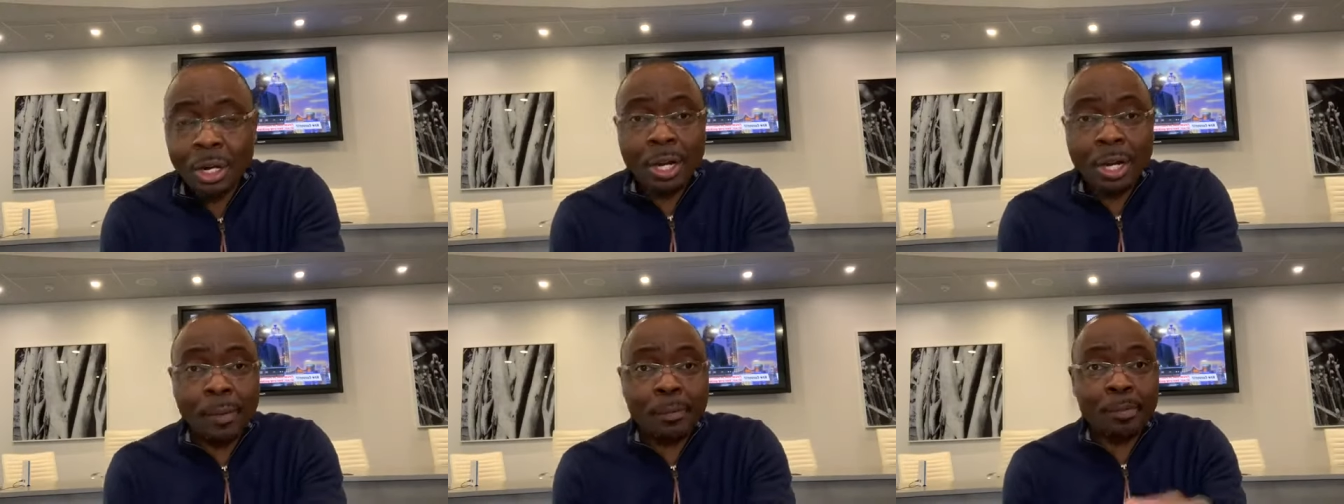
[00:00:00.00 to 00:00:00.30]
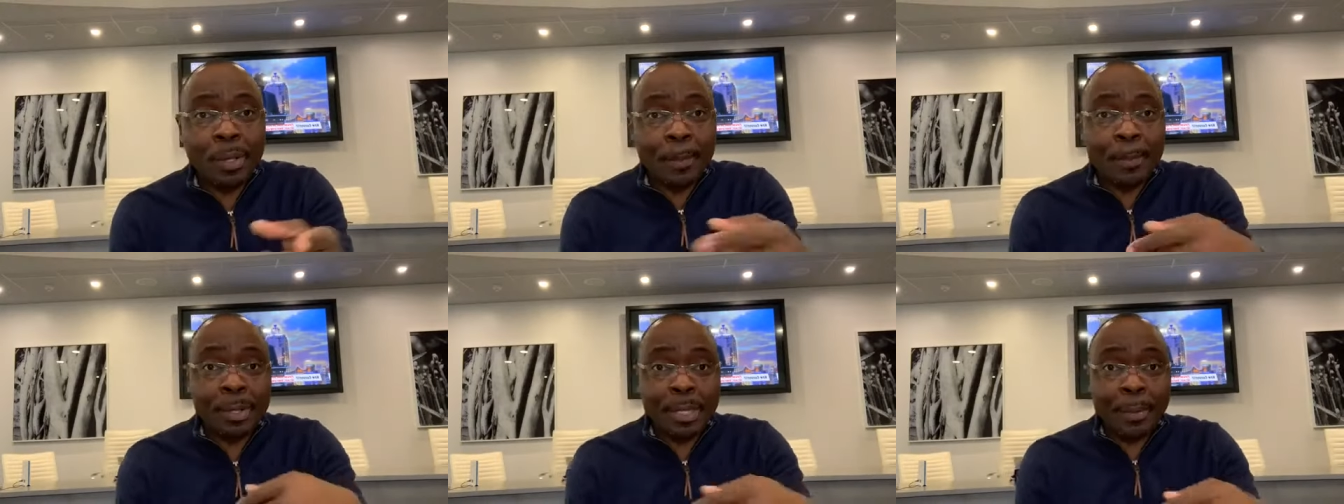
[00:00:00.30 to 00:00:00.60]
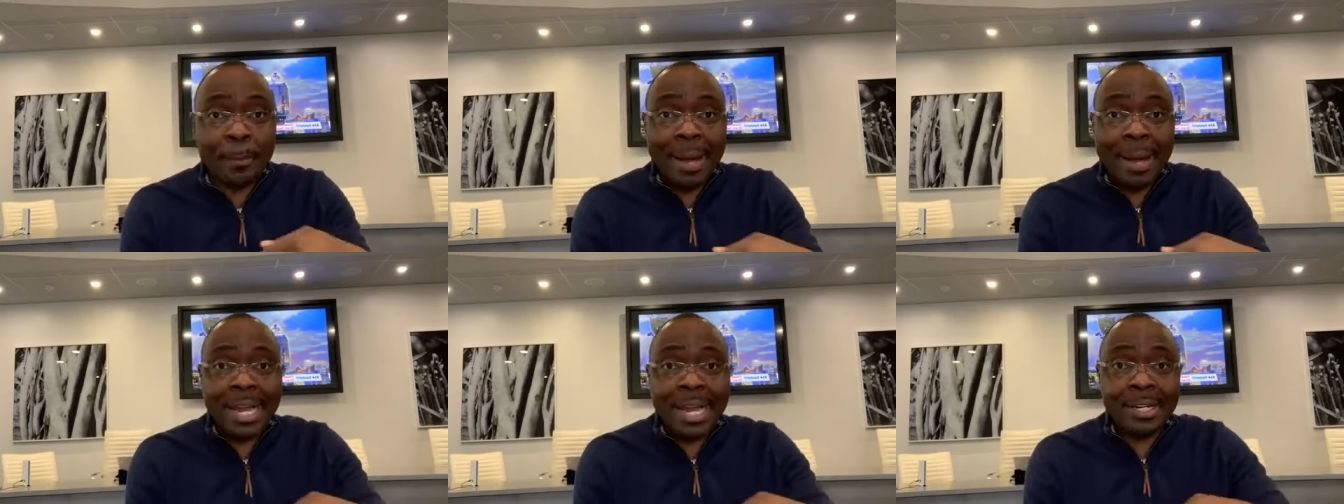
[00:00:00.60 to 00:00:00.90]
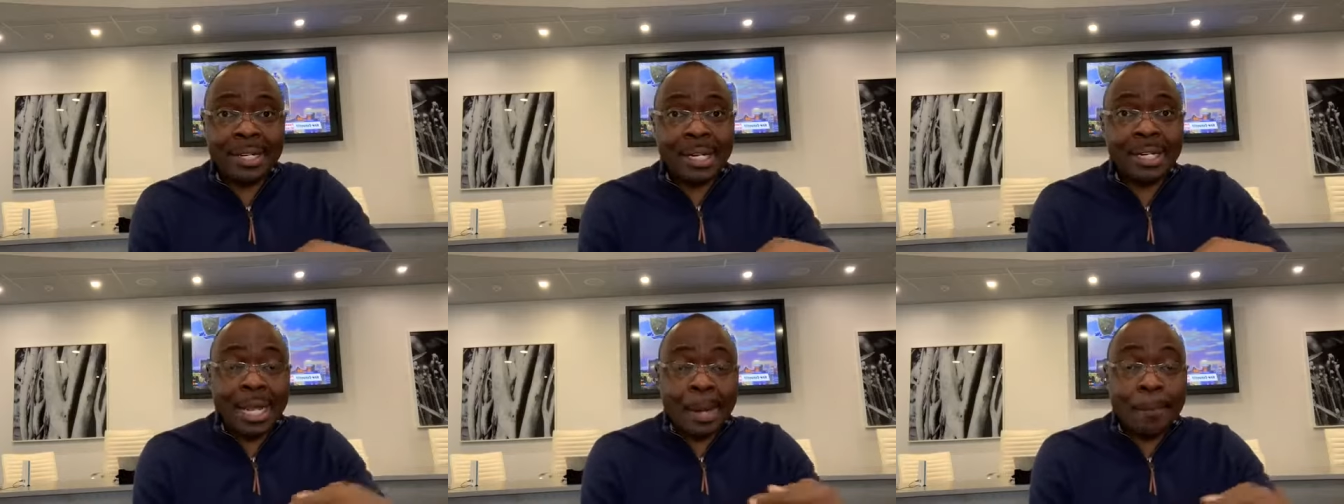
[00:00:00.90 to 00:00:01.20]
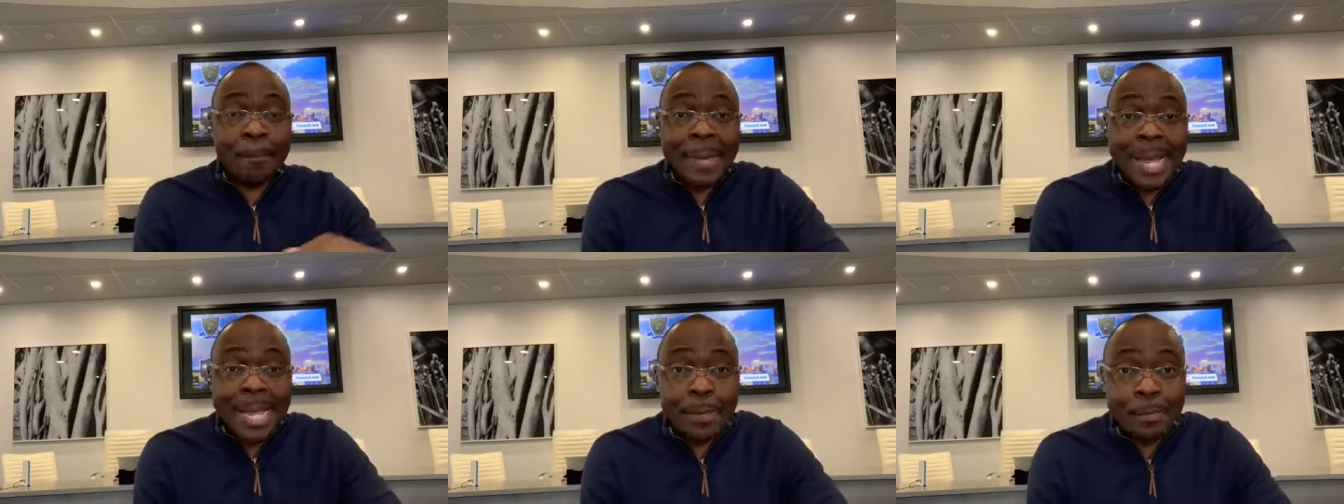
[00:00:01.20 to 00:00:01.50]
uh, the, the, man
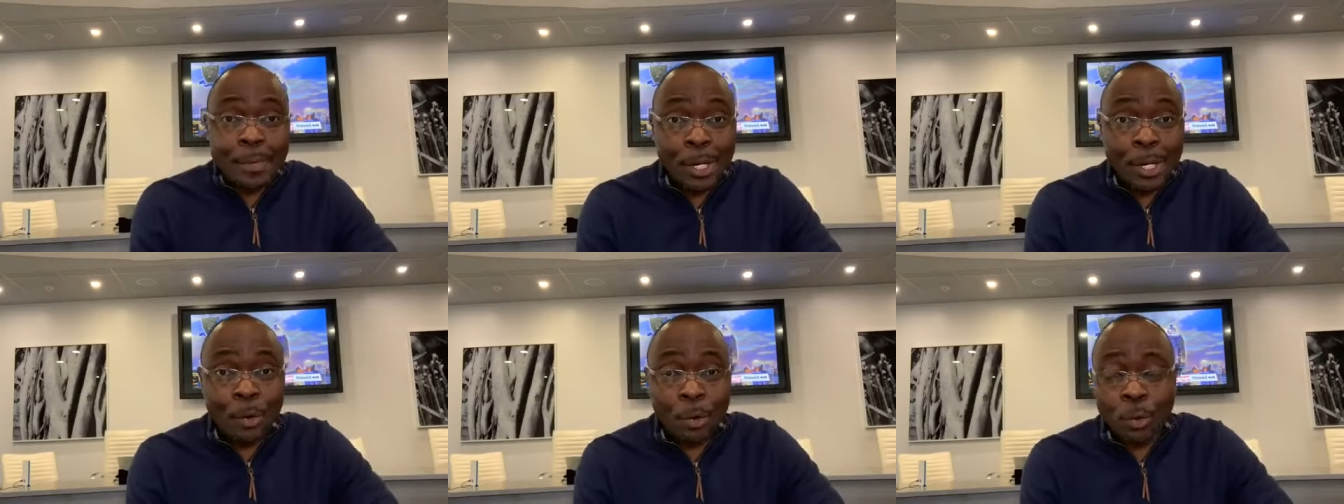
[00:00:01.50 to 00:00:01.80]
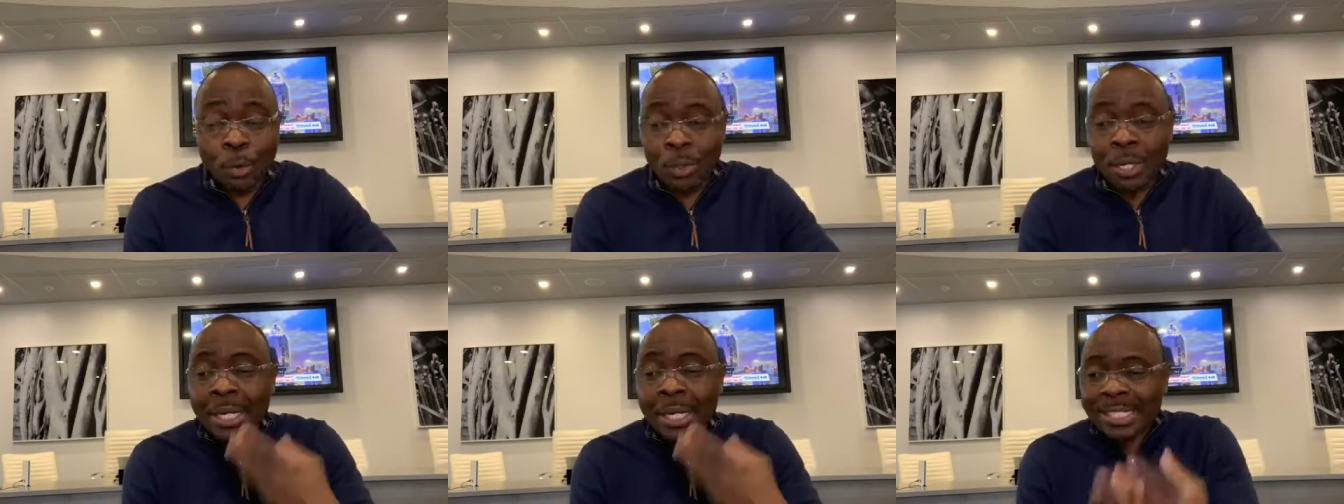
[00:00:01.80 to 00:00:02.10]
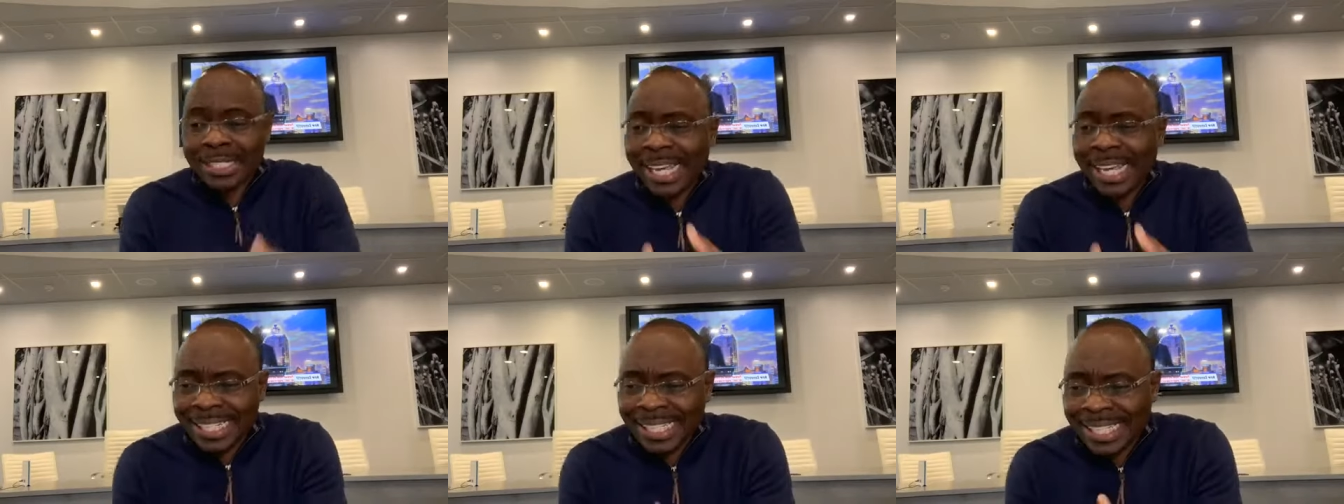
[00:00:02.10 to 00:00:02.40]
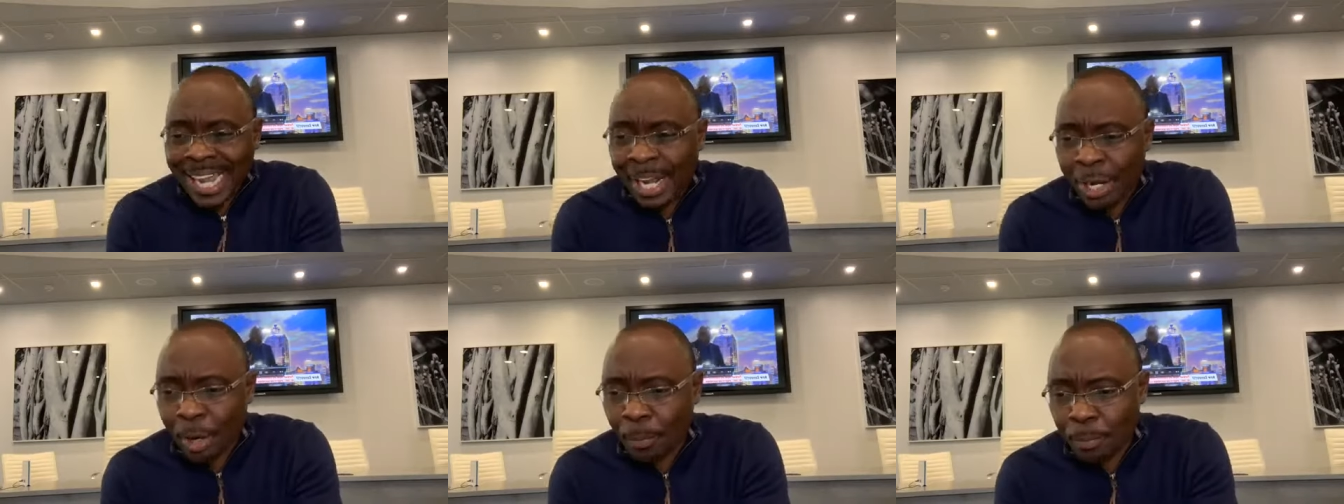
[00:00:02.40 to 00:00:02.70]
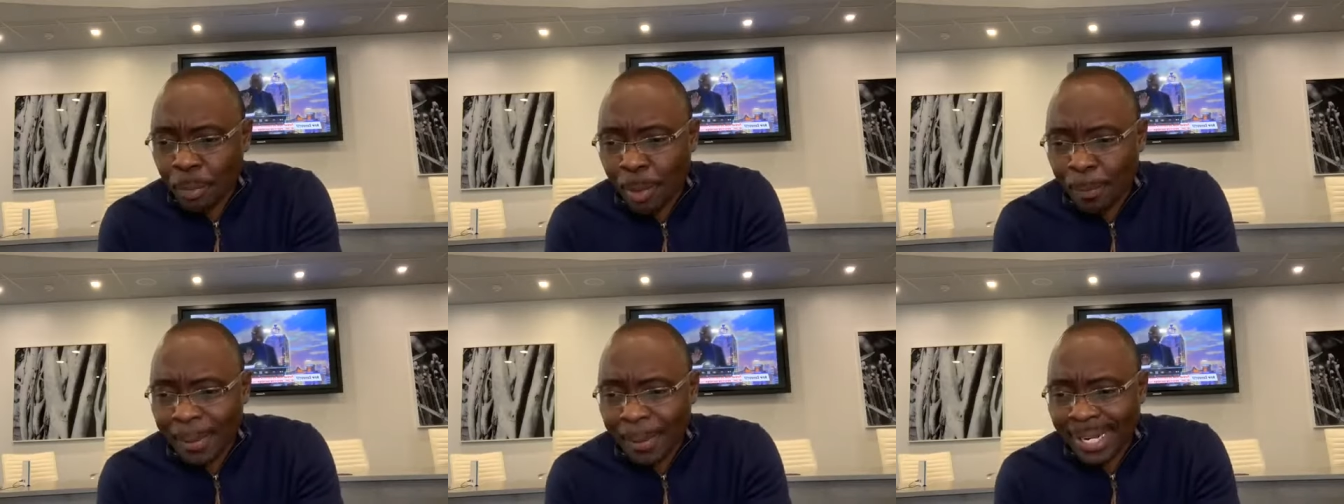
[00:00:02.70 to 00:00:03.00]
that made me whole says, Take
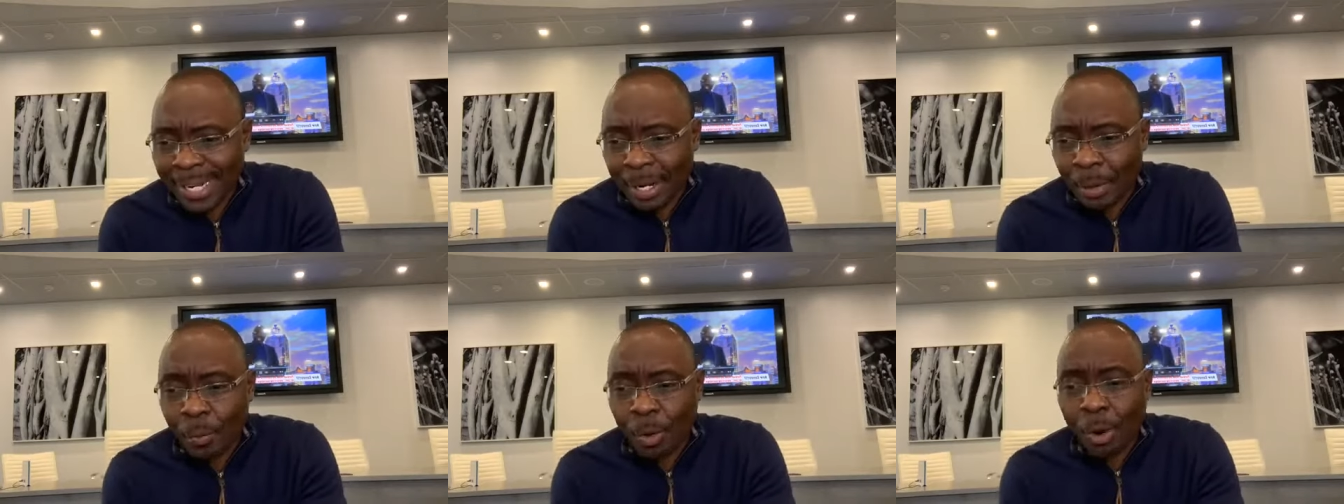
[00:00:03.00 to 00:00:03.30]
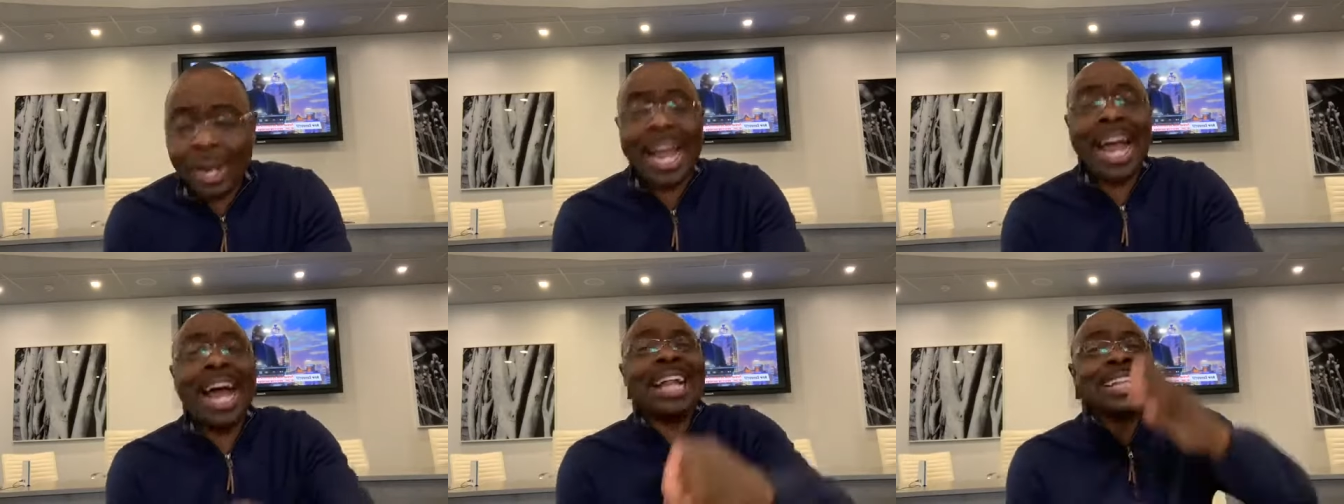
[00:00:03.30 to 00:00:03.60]
up your bed and walk.